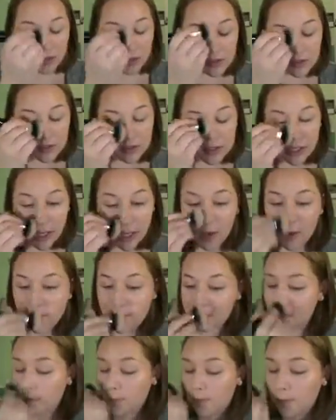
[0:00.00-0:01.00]
Just
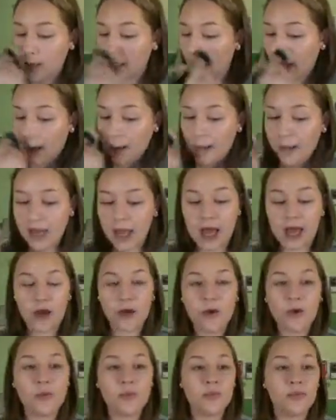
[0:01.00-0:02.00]
helps blend
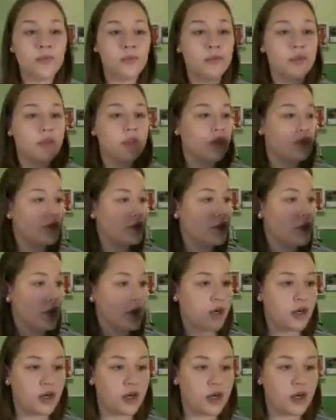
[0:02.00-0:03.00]
out those
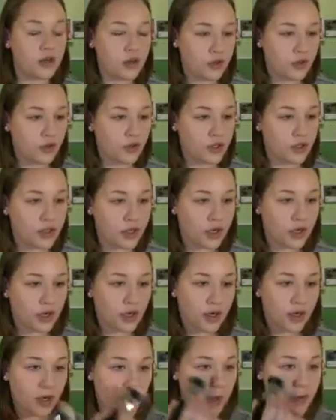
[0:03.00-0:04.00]
the
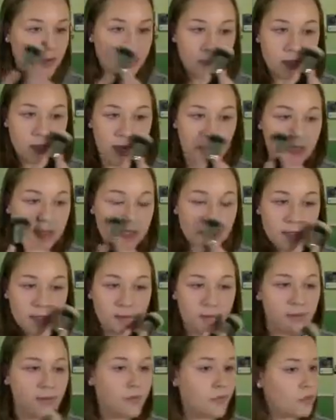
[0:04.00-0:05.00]
darker contour color
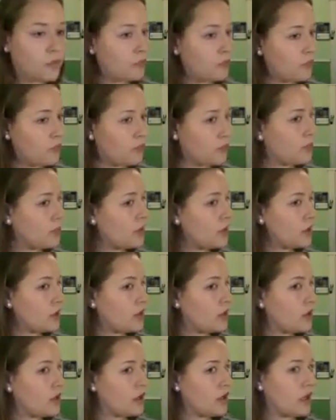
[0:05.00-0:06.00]

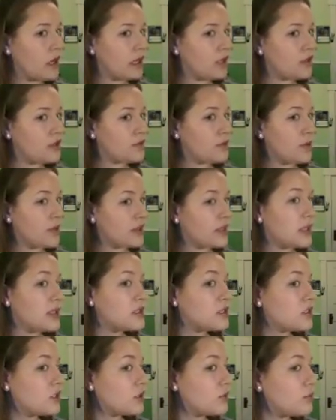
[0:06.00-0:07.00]
and just make
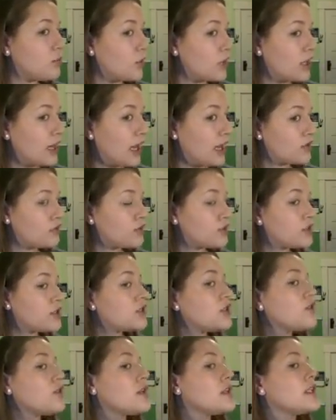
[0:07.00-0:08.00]
things look more natural. So
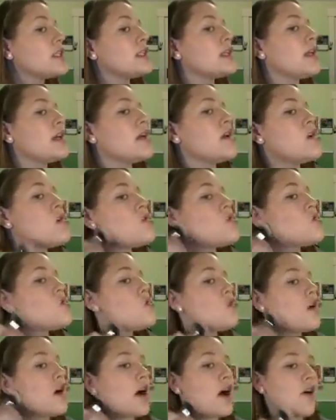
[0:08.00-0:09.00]
you can see
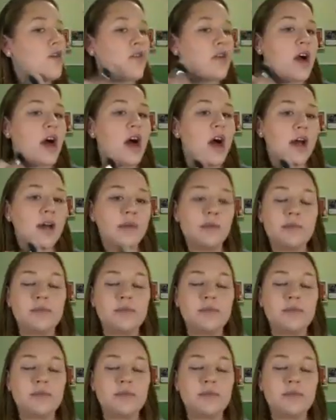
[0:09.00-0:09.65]
I've got